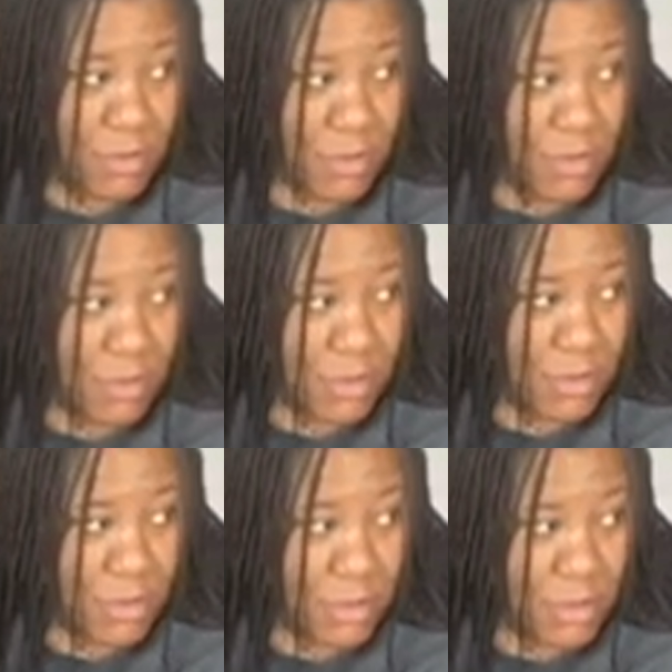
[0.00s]

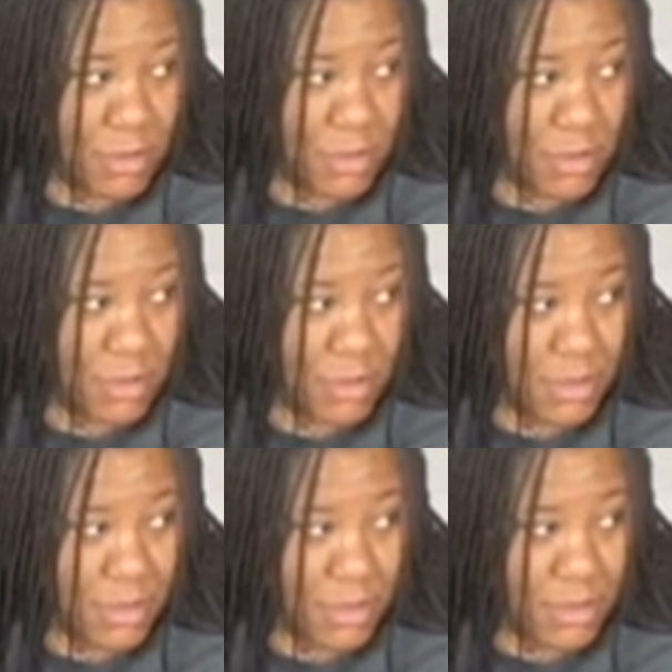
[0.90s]

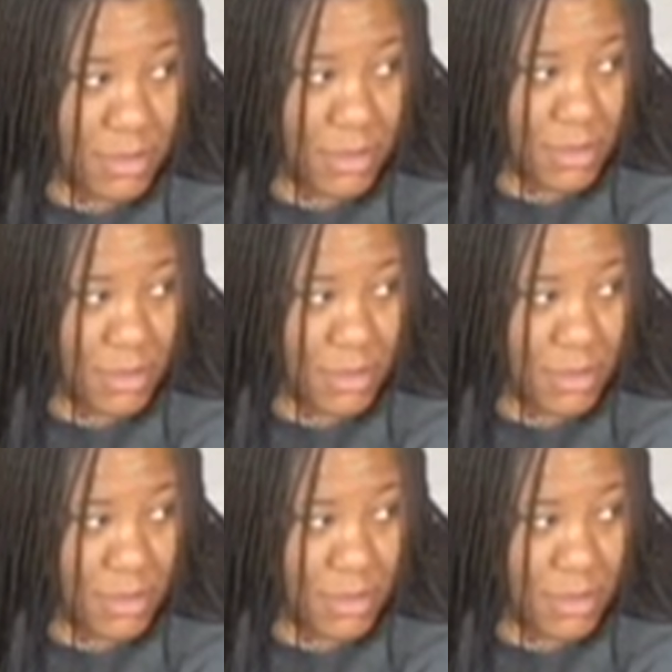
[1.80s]
No one is speaking in this clip.